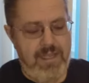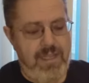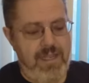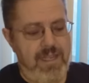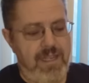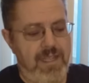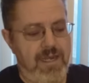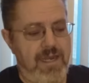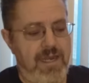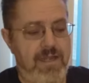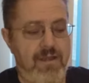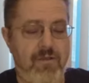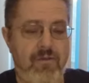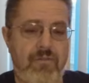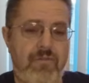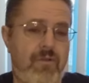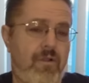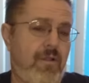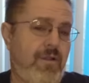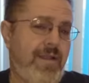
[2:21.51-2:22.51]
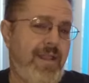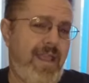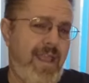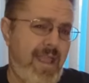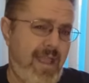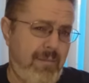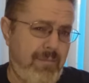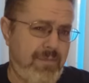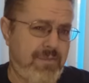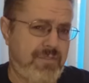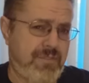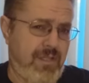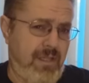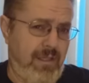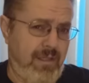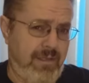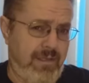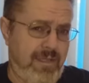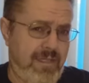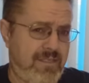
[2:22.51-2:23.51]
And I know they're on
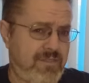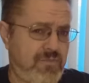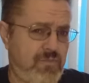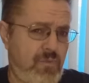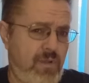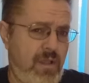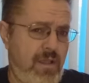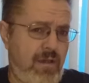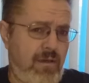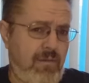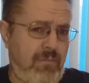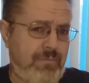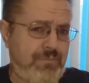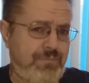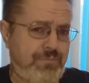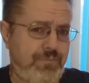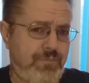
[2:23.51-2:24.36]
Amazon as well.